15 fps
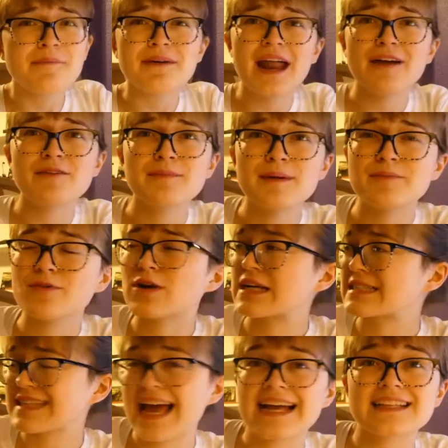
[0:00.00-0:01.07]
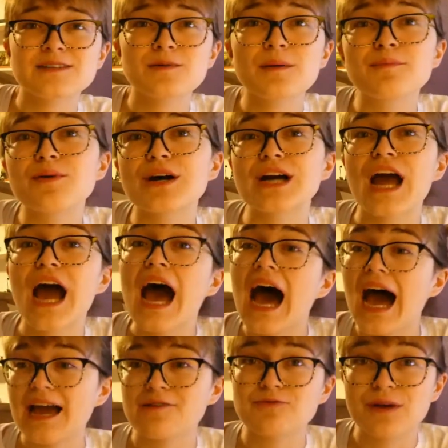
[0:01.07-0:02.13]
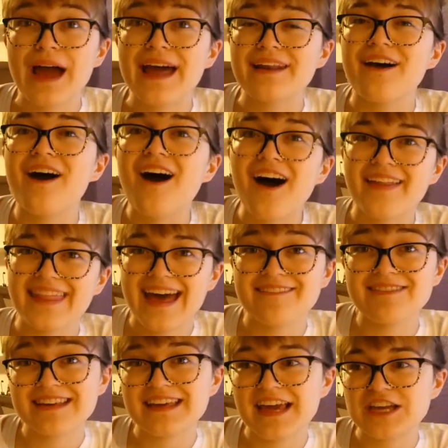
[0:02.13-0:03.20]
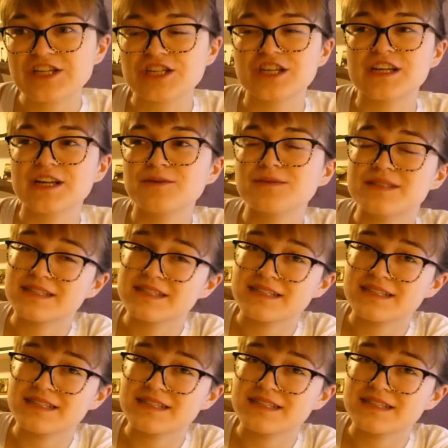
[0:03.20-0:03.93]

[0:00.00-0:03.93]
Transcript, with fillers: But I remember exactly what book I read on that vacation and it